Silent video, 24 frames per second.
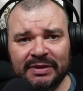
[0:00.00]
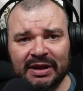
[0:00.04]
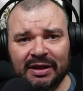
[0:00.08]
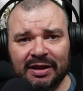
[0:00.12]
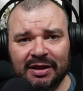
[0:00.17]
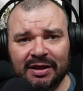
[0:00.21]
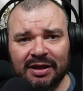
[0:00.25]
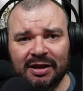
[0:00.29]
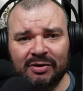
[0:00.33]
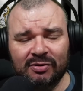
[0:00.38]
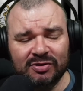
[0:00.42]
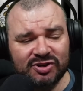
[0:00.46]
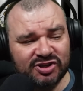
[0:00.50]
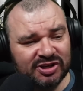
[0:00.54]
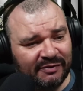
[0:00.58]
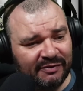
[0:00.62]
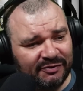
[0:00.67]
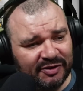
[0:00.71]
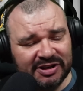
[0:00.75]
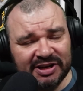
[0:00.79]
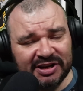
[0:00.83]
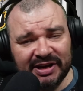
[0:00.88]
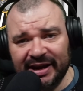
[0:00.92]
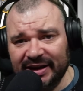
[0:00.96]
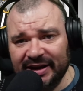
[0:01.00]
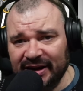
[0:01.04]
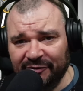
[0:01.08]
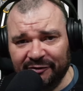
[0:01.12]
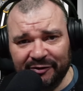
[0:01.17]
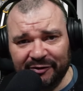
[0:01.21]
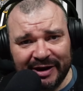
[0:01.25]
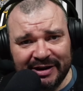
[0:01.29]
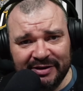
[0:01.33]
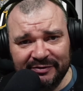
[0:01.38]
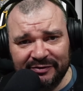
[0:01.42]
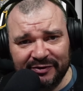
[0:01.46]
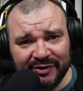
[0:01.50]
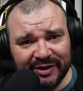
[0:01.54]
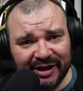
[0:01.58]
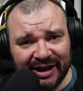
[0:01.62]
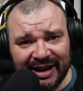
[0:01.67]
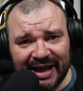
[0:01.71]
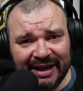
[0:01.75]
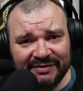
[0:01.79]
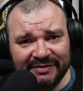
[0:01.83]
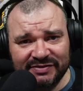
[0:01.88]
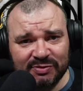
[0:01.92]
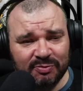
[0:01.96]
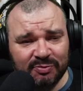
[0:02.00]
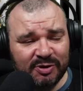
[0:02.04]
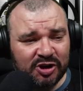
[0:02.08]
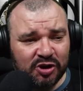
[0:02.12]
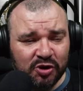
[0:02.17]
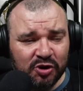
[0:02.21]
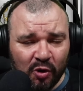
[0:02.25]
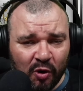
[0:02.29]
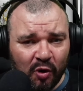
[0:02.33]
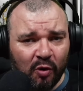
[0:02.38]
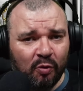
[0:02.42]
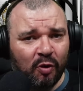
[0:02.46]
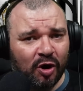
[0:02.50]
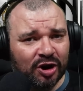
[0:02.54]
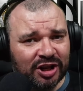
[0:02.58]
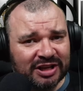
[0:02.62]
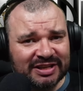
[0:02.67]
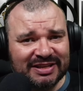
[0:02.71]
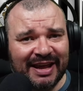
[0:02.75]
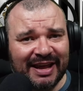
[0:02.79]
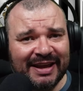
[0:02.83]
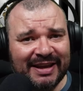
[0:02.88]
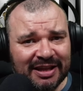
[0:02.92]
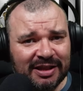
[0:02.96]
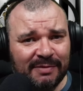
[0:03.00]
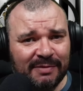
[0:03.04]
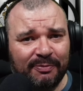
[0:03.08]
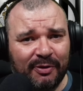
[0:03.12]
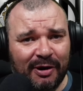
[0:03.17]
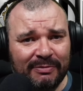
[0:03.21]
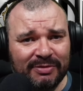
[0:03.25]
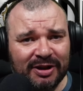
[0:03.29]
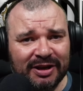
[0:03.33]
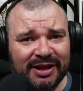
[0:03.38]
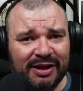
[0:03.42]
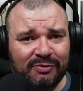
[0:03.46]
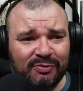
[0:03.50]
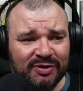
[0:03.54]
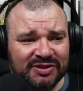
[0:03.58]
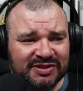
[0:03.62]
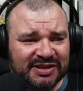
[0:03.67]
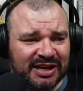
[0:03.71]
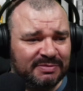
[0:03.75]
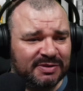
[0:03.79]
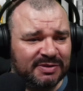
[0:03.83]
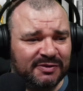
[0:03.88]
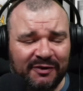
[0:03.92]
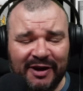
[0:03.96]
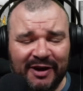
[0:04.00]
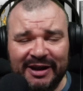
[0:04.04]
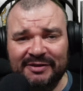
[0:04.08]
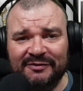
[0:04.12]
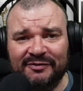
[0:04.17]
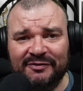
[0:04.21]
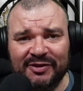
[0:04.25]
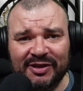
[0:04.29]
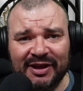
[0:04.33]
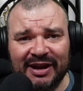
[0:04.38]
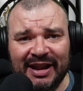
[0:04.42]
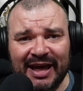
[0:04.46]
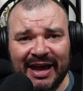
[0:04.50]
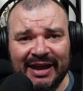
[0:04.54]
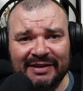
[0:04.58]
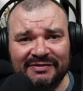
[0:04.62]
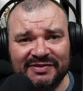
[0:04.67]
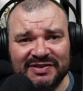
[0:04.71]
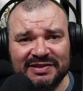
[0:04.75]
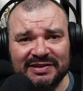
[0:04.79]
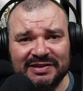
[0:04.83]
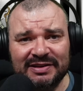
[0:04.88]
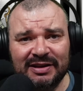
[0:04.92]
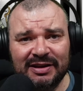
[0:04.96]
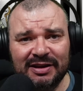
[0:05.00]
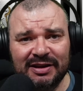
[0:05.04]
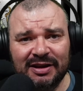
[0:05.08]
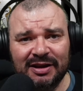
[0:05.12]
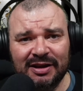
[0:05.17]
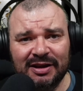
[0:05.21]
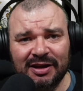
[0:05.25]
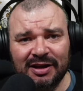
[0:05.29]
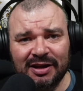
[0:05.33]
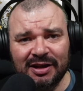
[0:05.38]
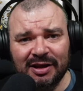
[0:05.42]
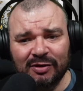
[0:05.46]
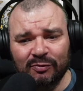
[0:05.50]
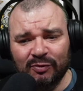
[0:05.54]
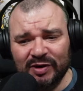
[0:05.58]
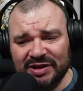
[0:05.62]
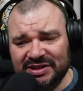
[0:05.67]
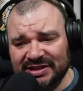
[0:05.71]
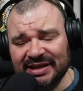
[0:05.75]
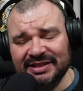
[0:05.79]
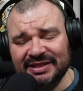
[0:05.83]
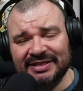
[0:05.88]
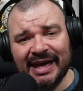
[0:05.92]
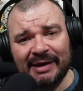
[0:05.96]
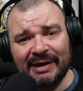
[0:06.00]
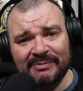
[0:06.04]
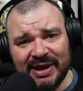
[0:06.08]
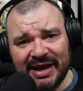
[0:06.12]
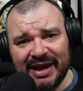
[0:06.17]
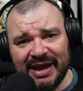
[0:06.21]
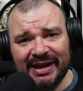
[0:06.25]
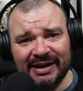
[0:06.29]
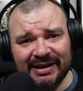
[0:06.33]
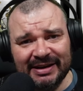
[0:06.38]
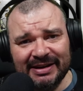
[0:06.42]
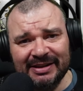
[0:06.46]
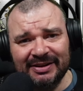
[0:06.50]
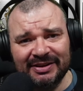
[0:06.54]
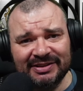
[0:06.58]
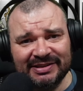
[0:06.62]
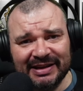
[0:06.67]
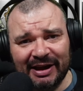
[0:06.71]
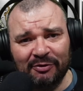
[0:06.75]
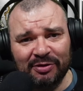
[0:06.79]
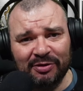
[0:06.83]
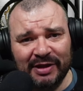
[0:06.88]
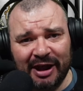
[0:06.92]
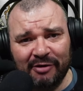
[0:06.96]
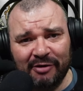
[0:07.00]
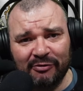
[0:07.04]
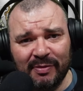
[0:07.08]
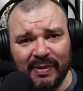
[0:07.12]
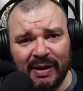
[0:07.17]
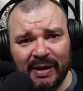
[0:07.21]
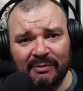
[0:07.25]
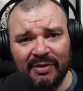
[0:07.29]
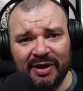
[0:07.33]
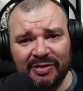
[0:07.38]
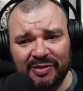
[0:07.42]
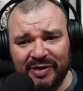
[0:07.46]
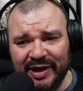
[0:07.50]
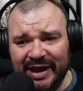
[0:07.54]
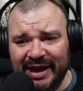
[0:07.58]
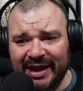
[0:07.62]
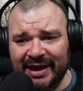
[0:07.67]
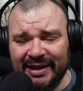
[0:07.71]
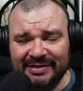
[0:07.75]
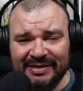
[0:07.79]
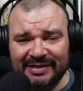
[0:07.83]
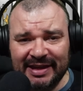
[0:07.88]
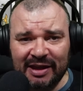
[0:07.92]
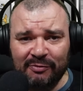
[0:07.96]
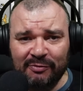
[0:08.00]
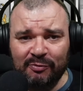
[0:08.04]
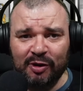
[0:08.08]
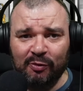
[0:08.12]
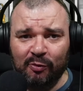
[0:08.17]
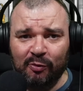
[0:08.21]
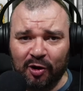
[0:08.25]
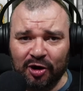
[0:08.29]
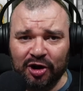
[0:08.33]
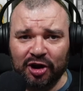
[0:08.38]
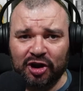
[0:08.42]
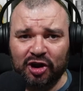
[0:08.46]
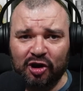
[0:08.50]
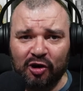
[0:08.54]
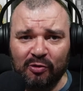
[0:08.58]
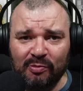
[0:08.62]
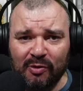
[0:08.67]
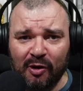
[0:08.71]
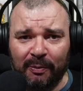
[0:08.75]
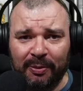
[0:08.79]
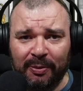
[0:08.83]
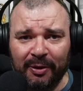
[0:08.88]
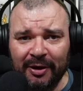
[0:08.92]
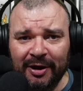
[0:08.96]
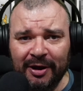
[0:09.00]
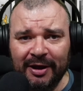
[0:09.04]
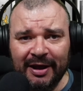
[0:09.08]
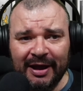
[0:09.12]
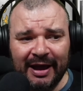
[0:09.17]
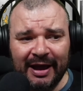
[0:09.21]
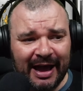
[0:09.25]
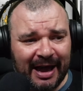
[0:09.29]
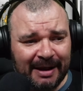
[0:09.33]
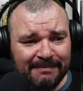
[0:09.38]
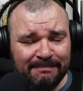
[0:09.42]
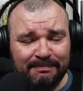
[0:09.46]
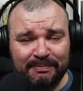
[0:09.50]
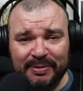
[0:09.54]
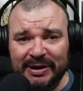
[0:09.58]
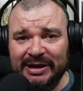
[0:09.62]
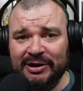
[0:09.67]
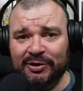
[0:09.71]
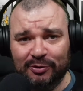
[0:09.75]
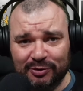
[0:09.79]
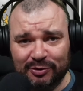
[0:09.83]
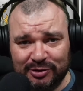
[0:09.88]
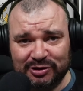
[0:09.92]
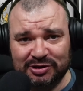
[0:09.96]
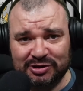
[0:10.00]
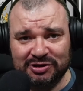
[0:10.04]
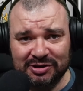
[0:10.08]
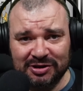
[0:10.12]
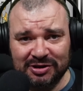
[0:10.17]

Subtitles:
you know, Sheffield United are fighting for their lives. We know what it's like in the Premier League with teams fighting for their lives. We did them 8-0 down there, remember. They will want to come up and beat us